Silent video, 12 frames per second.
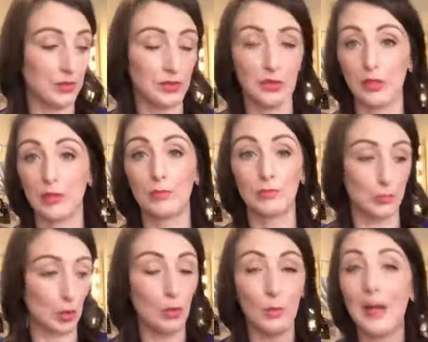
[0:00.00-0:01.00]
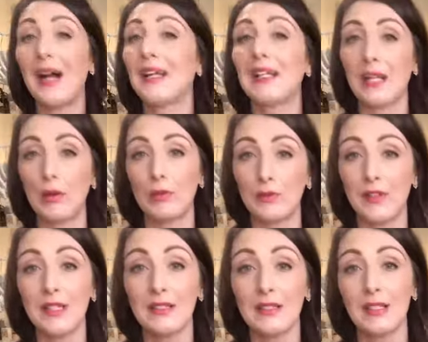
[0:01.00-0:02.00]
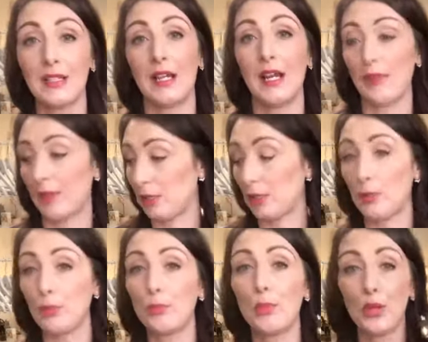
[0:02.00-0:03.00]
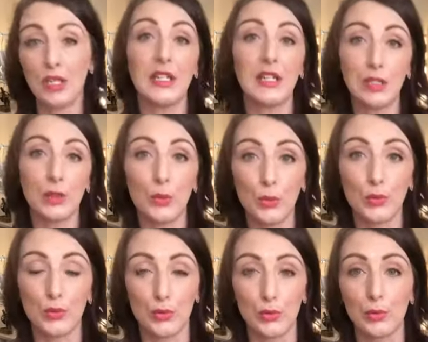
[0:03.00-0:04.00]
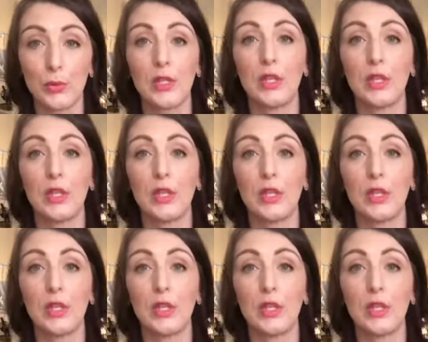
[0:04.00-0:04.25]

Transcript: So you'll go and buy an outfit and then you put it in your wardrobe.